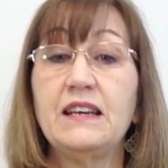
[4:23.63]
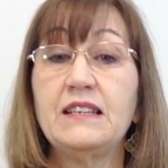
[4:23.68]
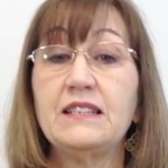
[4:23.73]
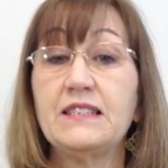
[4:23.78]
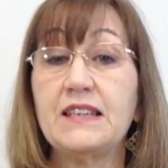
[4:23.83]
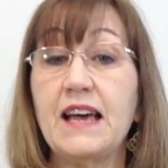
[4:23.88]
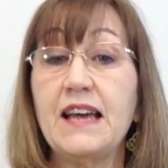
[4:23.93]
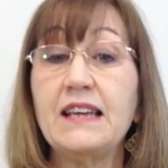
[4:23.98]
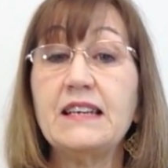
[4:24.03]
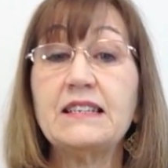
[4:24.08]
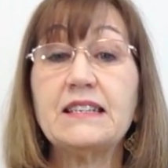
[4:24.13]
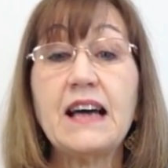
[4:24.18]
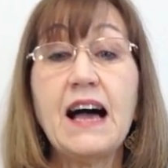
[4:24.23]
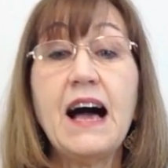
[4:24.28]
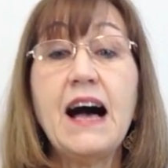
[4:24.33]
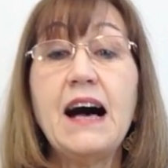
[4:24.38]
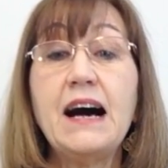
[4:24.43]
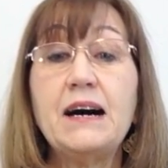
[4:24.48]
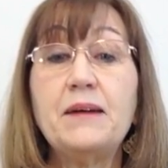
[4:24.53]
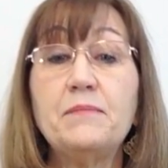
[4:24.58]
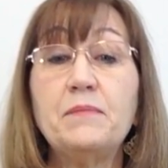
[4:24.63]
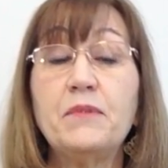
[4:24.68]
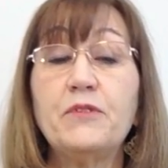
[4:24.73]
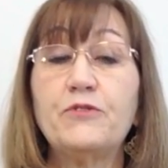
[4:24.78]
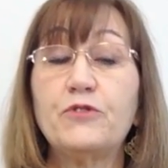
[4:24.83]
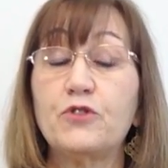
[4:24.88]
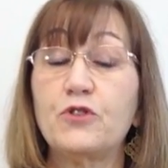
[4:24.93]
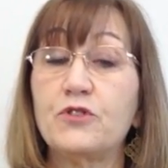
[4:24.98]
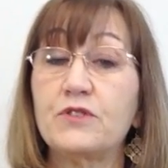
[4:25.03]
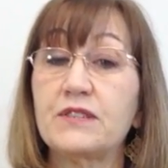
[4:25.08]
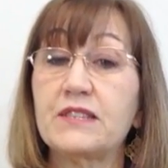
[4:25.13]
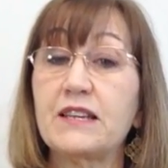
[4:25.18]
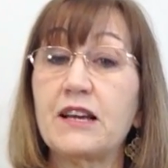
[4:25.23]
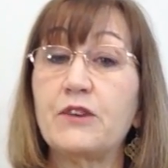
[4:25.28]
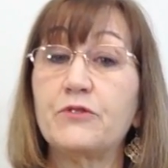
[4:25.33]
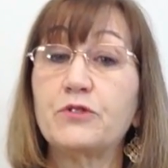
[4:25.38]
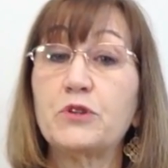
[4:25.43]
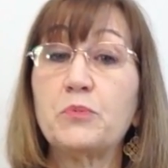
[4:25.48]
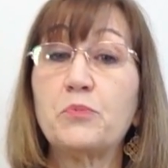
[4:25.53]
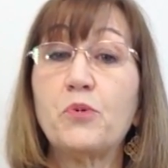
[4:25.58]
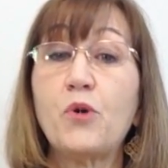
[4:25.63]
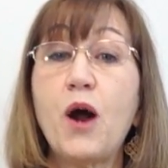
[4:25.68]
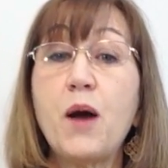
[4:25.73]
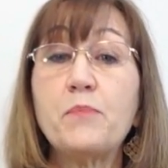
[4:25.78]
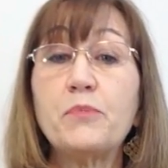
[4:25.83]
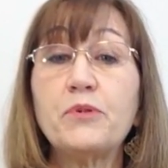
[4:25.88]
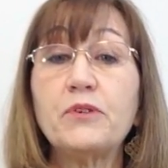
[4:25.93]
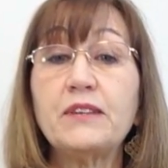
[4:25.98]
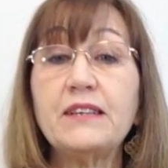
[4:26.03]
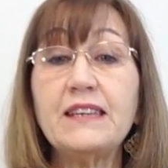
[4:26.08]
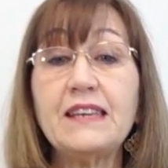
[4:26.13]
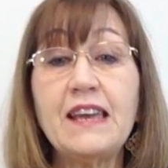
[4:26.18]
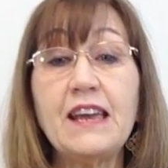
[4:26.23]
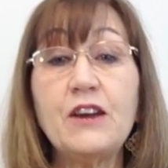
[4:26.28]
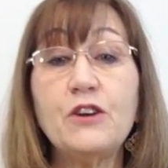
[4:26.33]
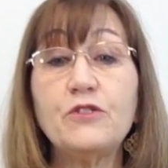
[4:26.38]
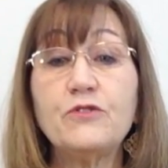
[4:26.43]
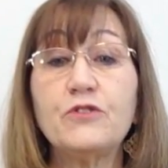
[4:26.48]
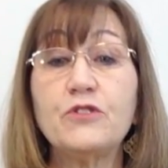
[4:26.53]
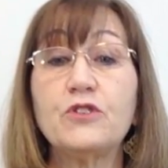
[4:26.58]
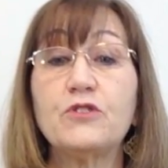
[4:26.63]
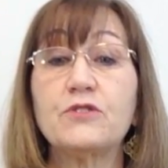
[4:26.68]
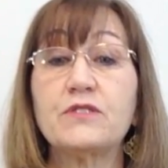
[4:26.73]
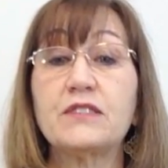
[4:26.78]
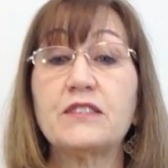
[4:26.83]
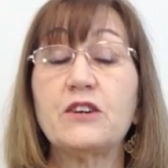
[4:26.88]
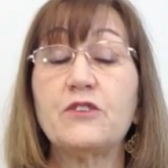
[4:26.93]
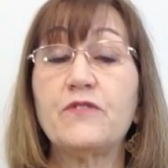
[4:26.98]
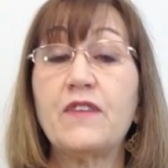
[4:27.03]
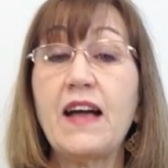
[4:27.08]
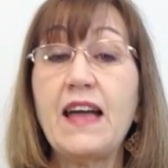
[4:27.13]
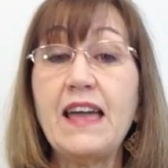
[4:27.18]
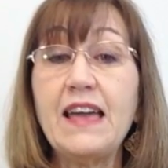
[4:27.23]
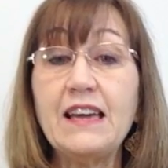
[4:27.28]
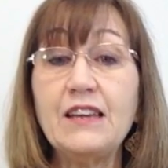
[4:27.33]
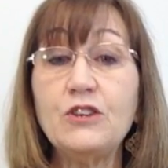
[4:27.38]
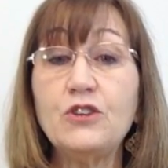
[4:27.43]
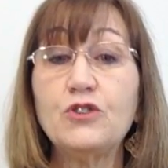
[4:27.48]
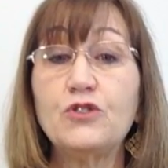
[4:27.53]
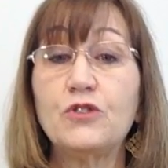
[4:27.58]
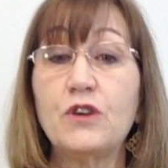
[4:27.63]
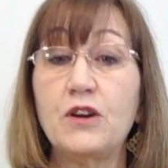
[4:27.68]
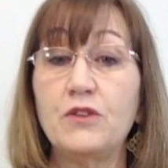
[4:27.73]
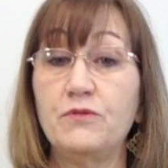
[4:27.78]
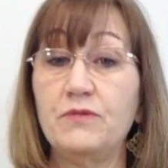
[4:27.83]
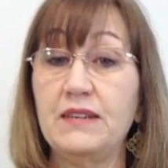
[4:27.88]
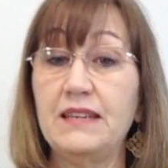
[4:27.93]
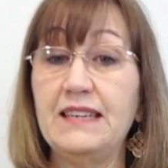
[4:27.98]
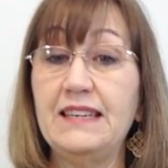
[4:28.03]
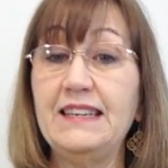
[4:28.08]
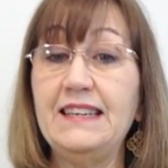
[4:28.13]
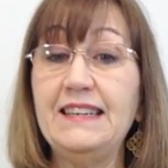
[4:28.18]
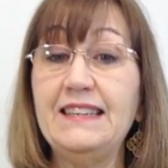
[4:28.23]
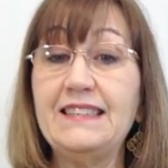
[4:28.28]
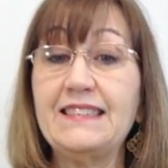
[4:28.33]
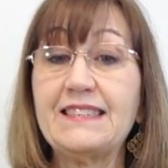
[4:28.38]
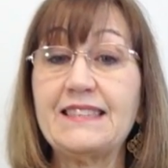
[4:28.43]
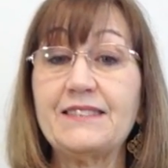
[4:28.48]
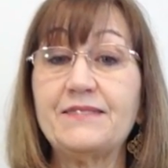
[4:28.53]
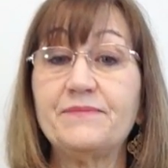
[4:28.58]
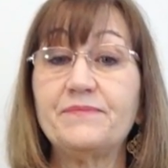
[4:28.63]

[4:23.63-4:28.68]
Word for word: Take time for yourself to properly care for yourself and your own needs.